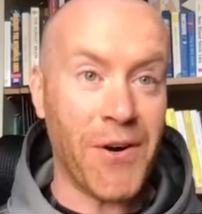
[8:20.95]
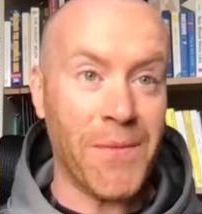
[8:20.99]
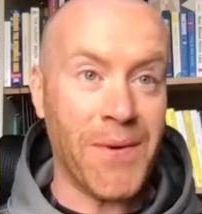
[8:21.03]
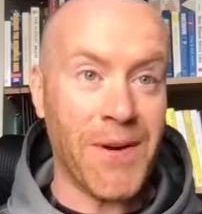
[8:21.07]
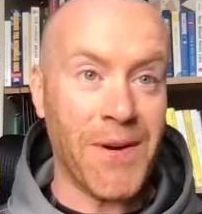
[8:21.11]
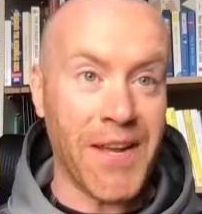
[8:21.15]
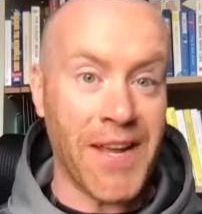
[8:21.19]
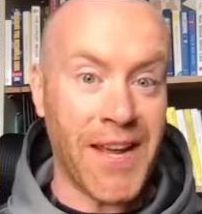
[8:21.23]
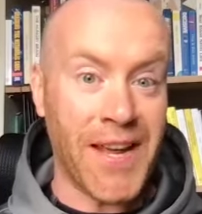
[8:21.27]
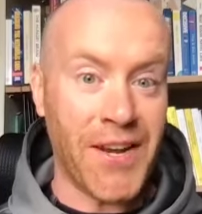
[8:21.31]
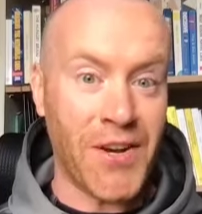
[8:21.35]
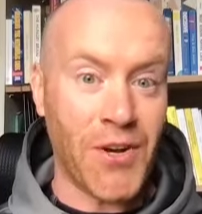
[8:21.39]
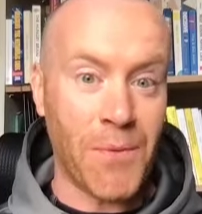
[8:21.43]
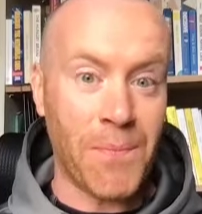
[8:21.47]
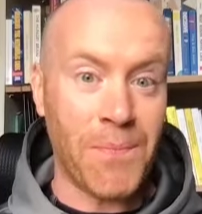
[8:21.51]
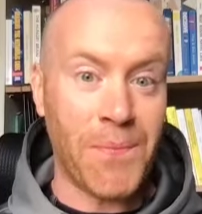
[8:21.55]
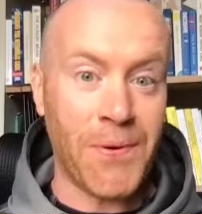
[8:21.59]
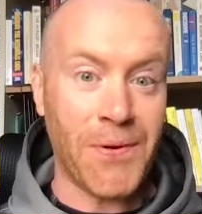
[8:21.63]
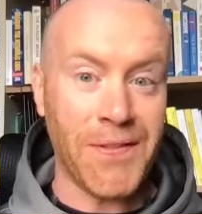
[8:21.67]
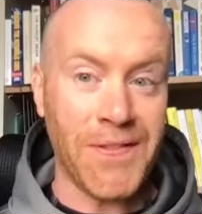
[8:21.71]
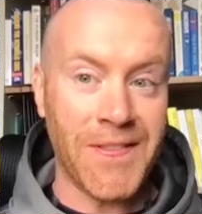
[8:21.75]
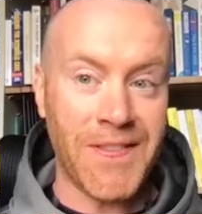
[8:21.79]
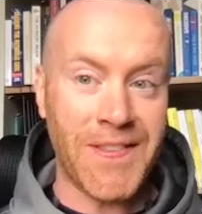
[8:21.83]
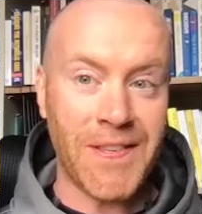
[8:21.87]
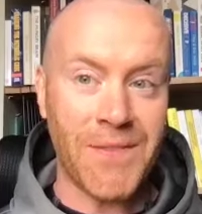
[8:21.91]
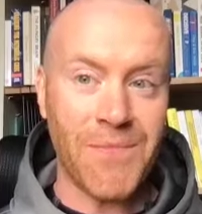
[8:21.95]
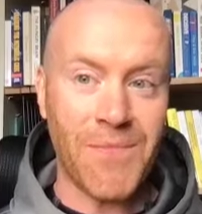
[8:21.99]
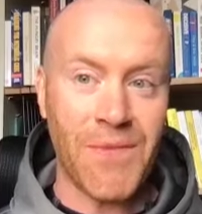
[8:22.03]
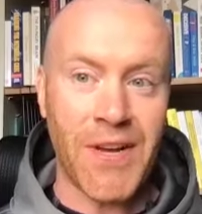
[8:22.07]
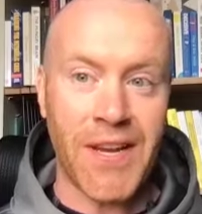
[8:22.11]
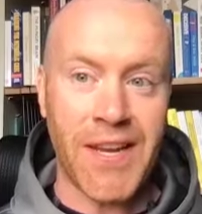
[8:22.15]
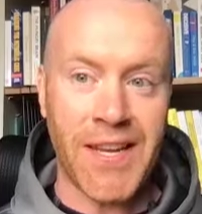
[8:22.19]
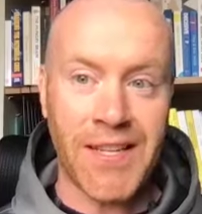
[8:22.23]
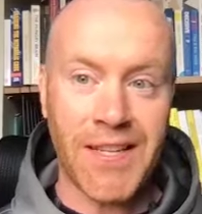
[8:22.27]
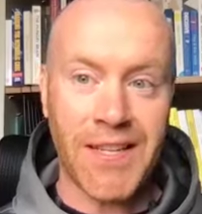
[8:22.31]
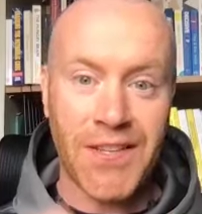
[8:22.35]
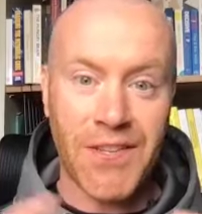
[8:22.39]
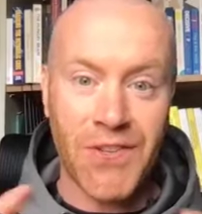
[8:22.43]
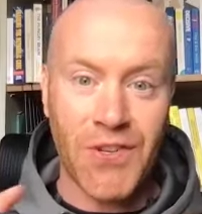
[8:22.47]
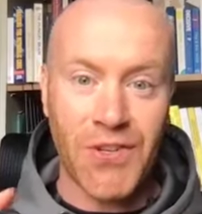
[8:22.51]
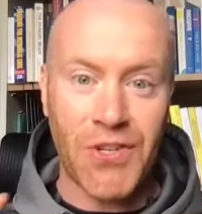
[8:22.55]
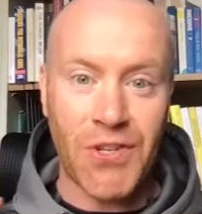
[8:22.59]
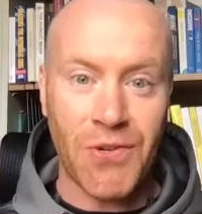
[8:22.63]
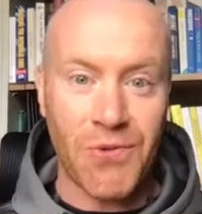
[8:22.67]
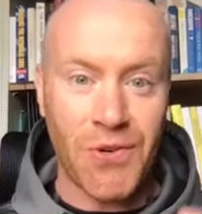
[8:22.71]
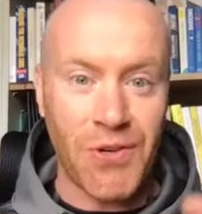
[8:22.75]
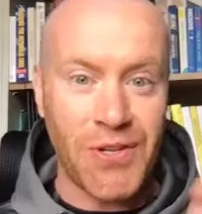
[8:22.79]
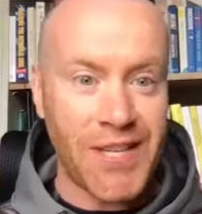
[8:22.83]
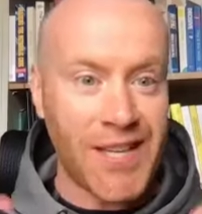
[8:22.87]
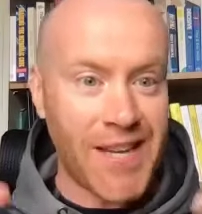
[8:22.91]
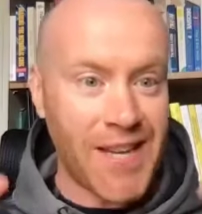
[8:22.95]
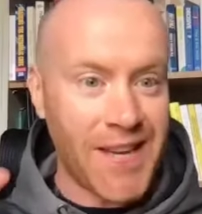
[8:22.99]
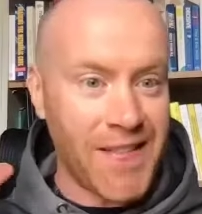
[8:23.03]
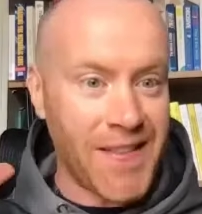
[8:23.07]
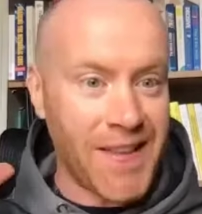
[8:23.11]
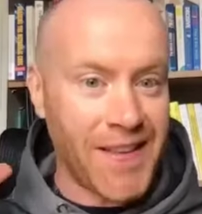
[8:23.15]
but you end up putting someone into such a routine